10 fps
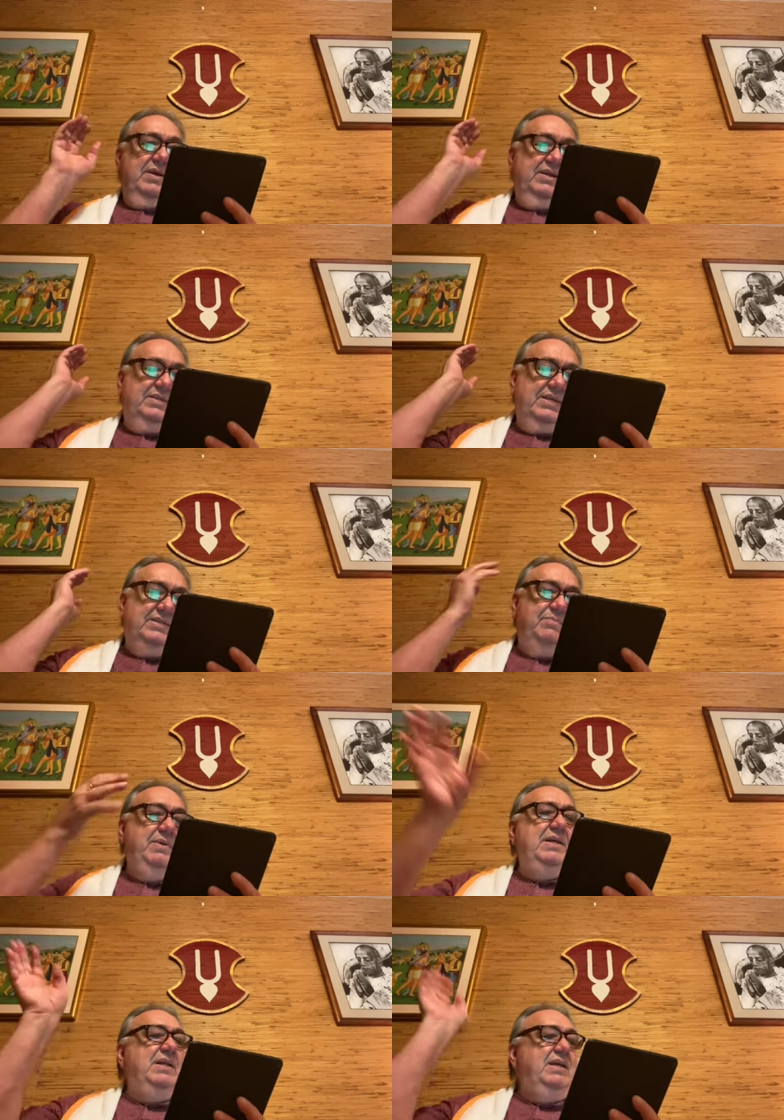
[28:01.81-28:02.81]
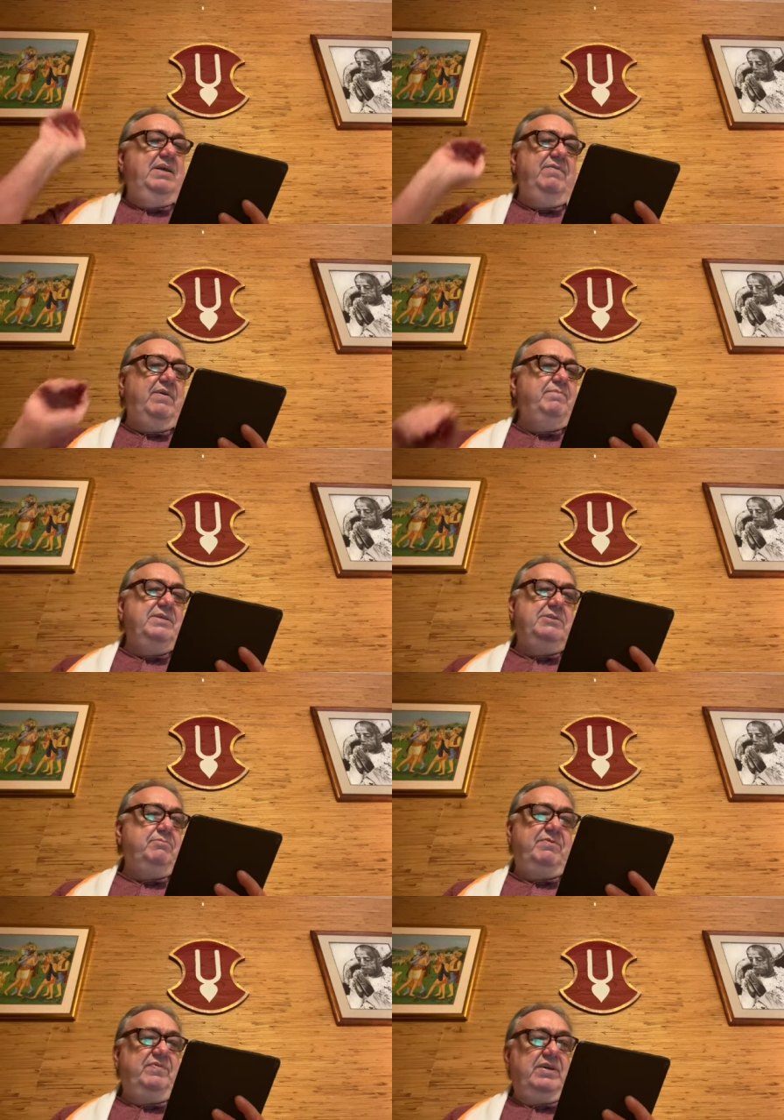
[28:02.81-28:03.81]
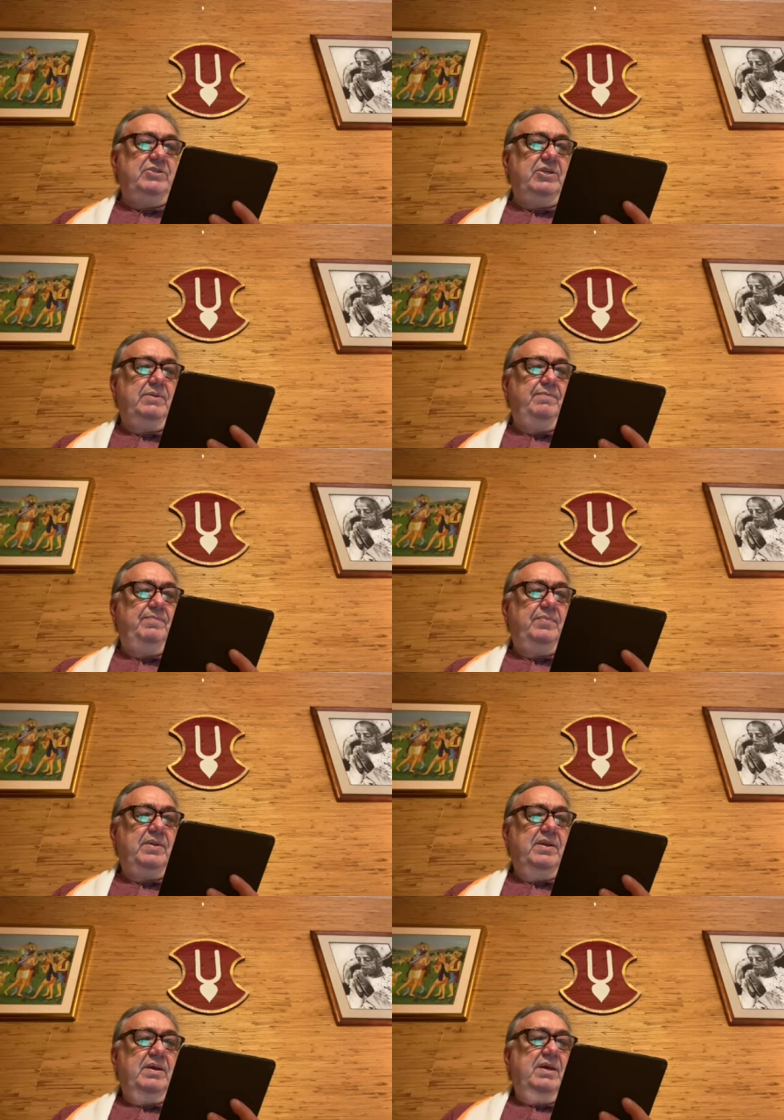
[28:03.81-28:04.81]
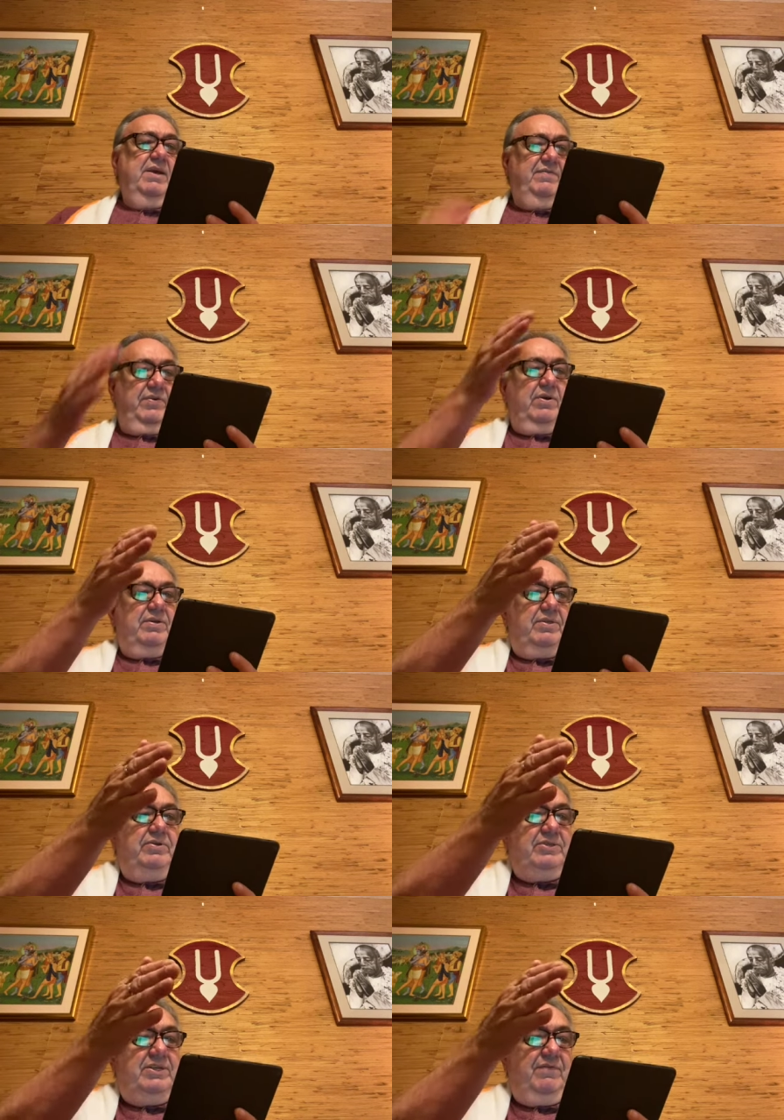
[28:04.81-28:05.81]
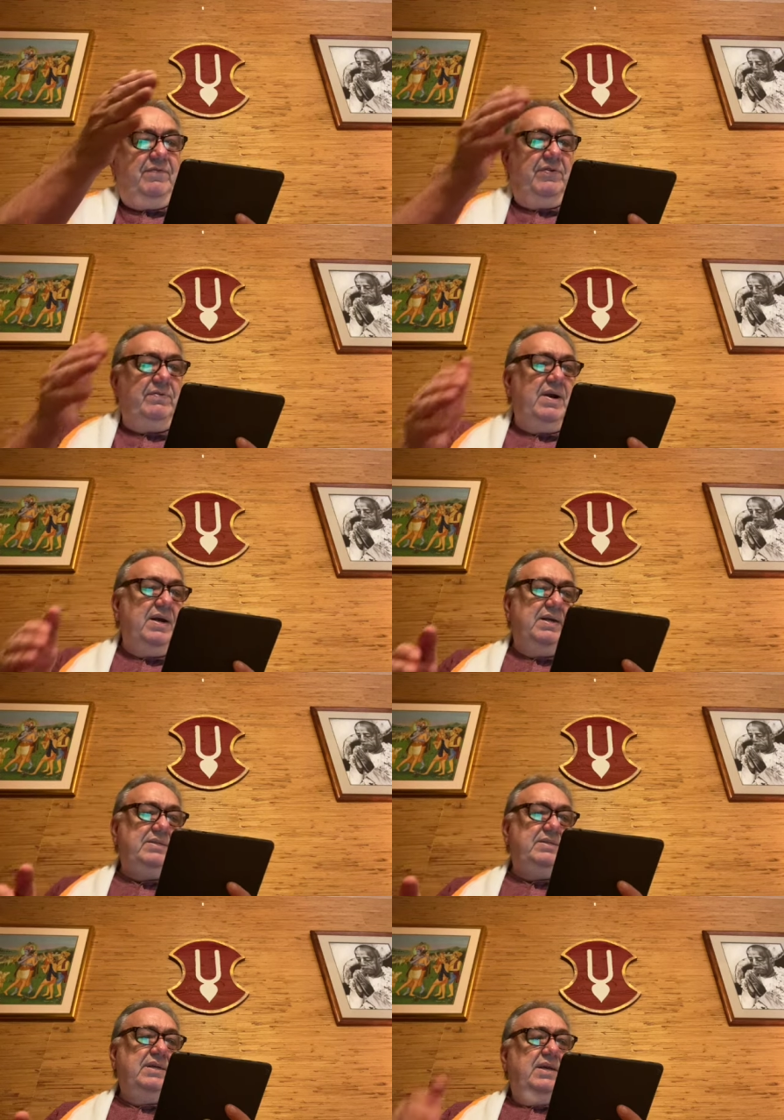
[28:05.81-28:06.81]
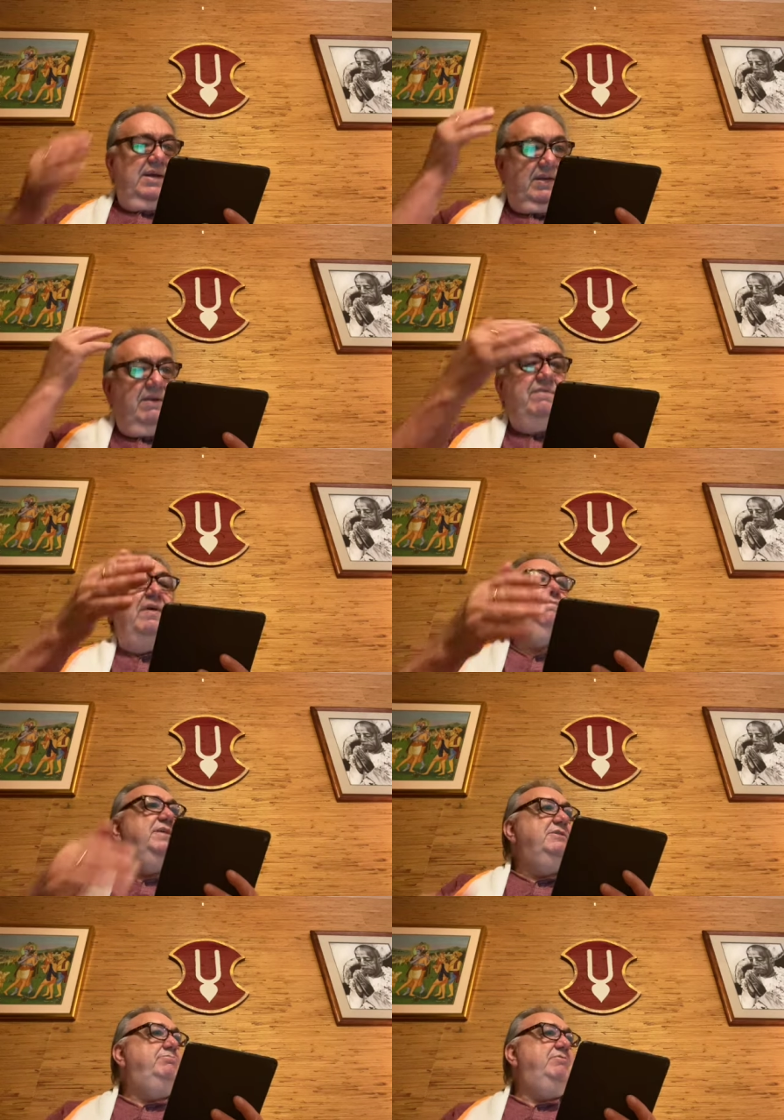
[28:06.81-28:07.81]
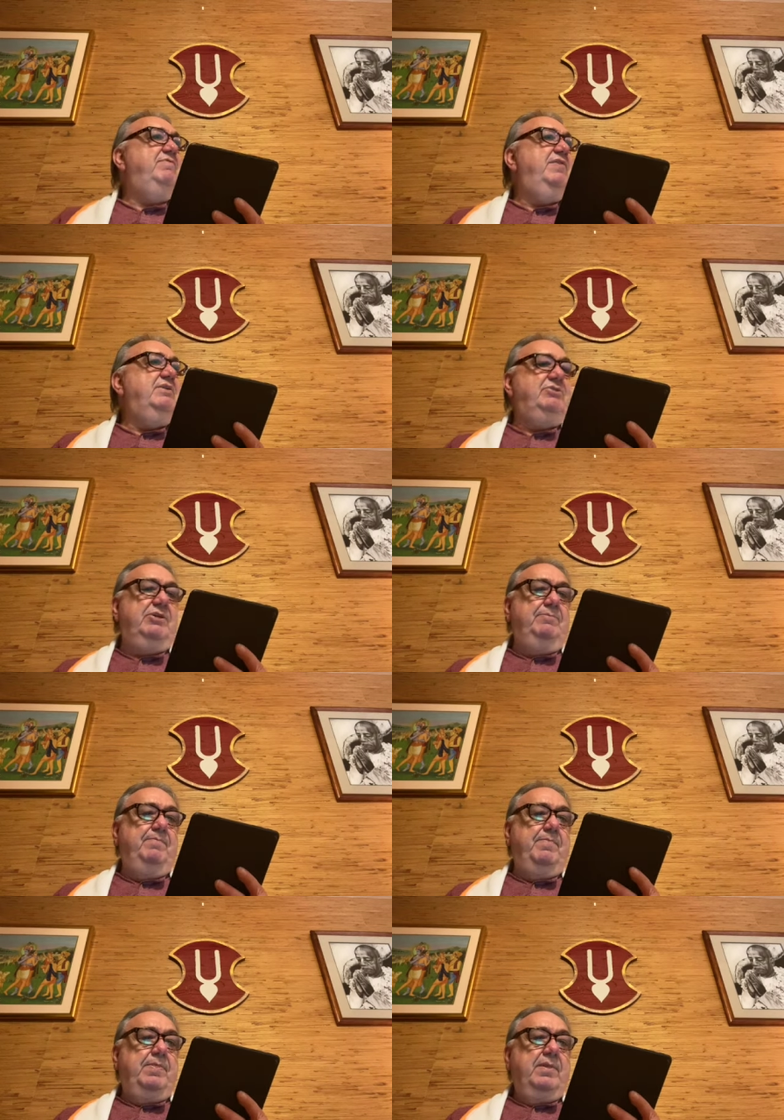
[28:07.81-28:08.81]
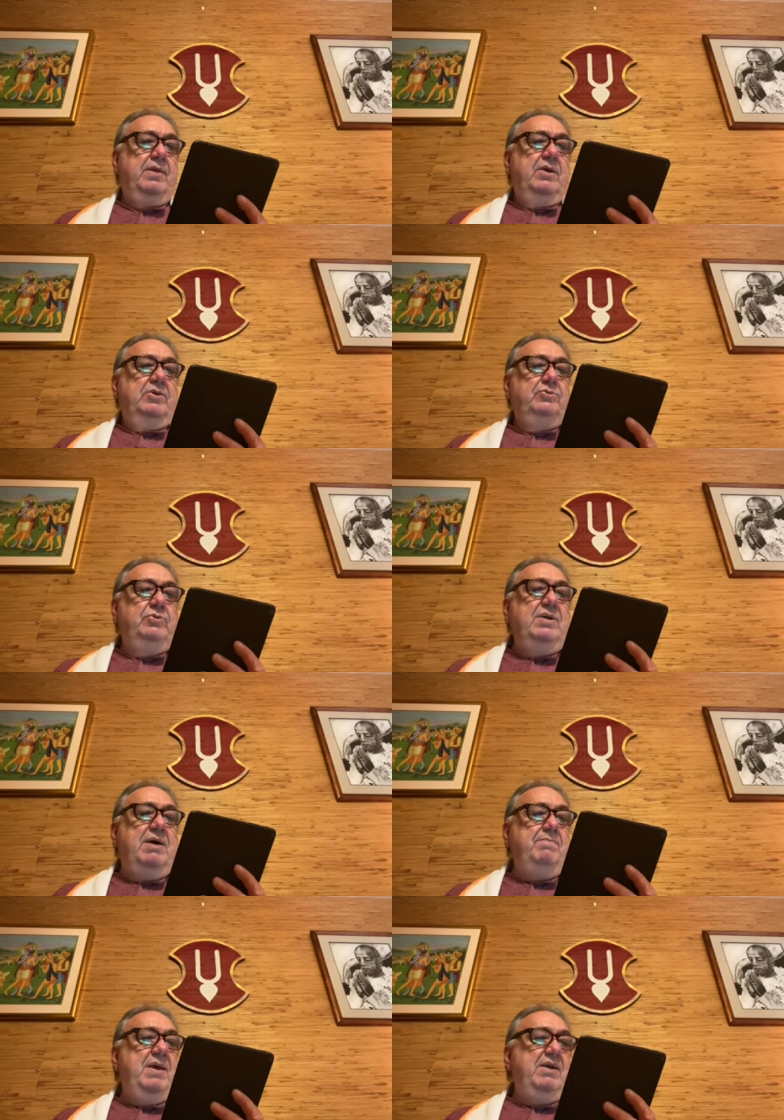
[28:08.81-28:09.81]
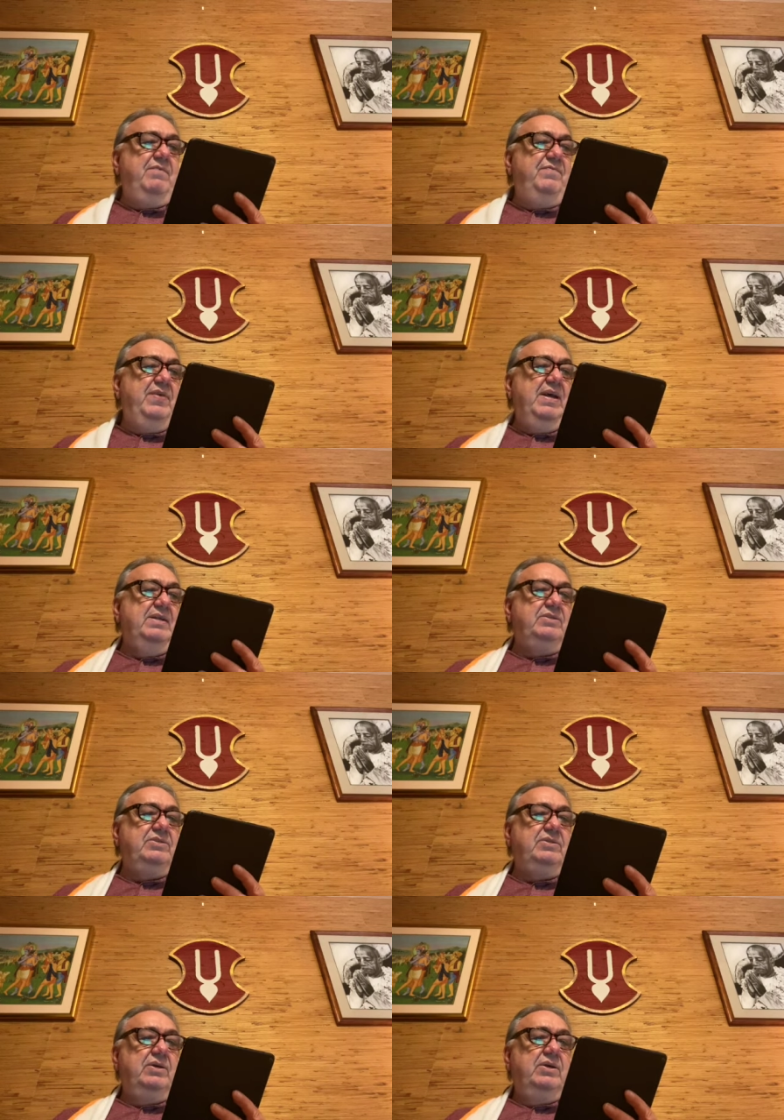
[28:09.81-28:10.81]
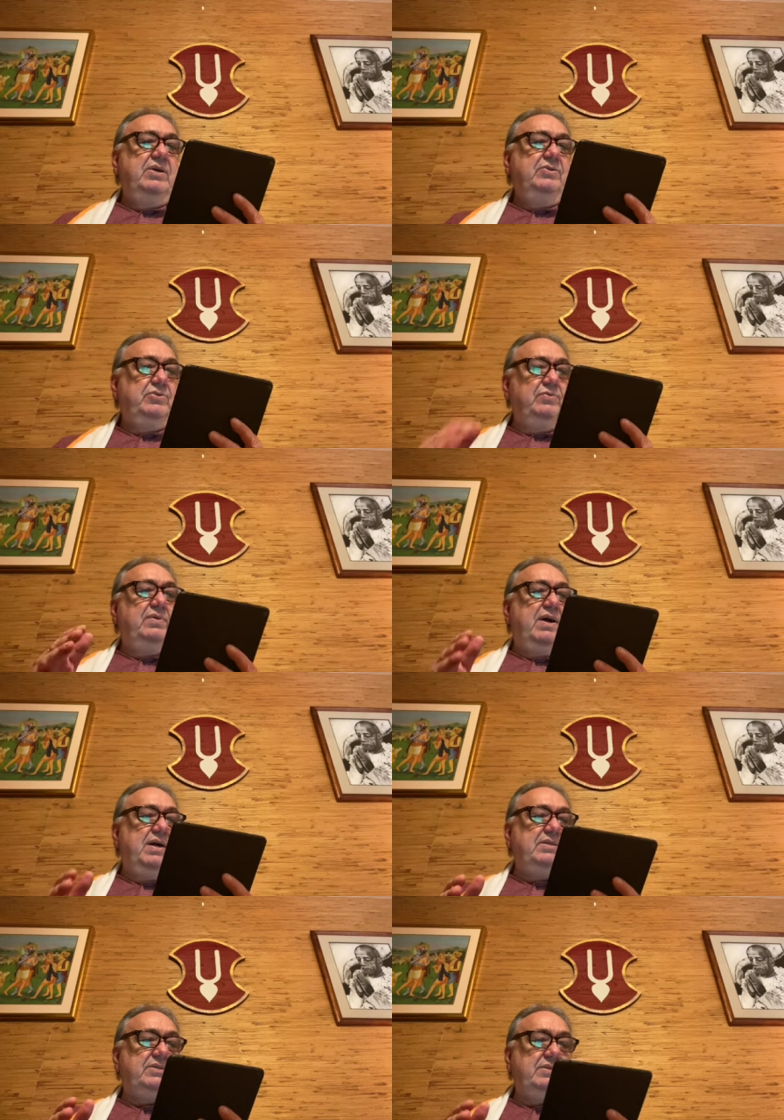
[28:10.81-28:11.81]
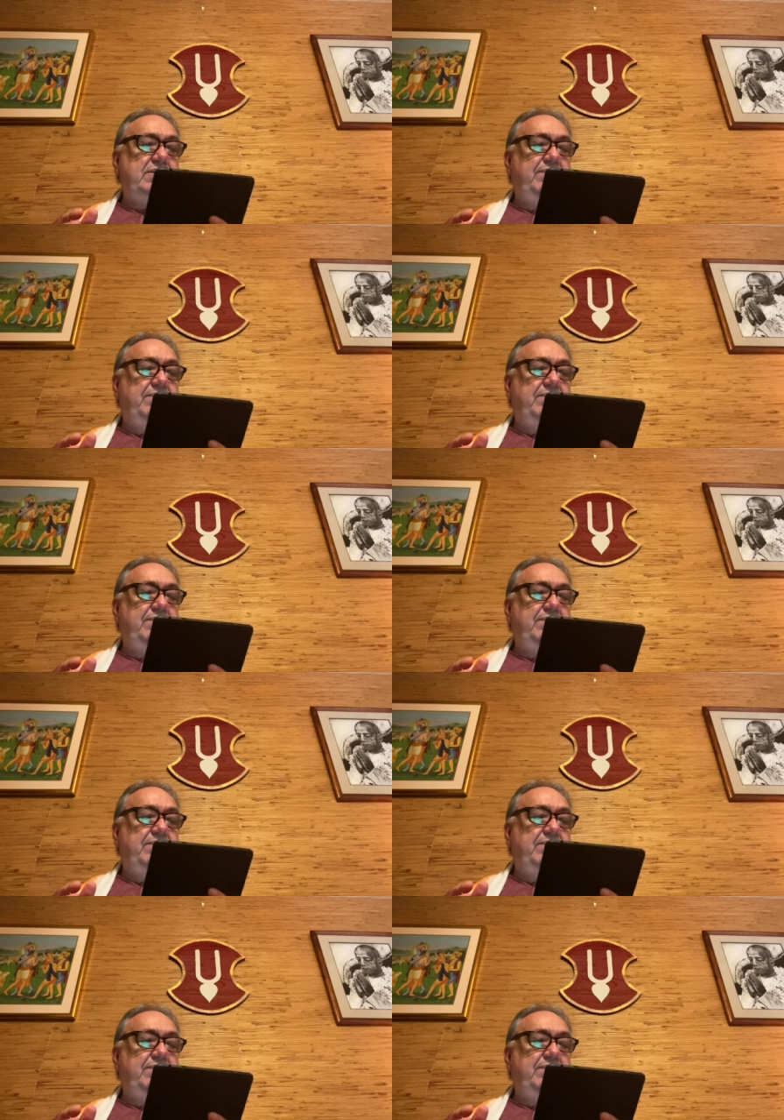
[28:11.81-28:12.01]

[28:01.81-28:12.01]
he says, immediately give up this profession. If you are thirsty for Ras, give up this profession. Do not make offense to Ras.